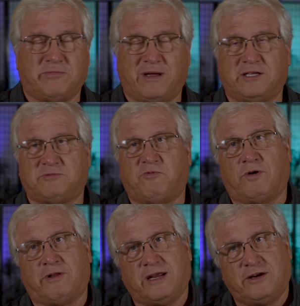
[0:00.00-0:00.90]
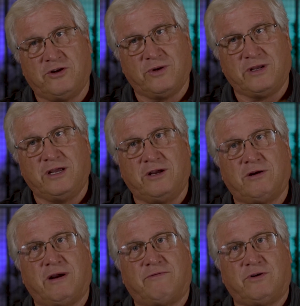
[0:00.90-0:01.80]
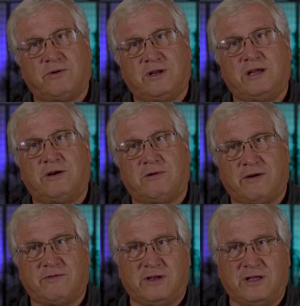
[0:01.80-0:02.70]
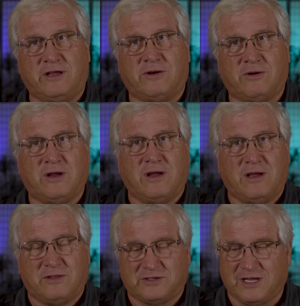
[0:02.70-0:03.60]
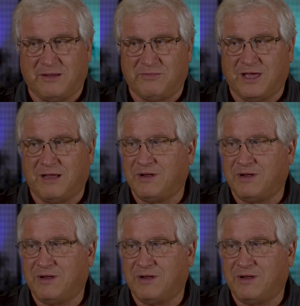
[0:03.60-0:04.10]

about this before, they had to do it year after year after year, the same thing.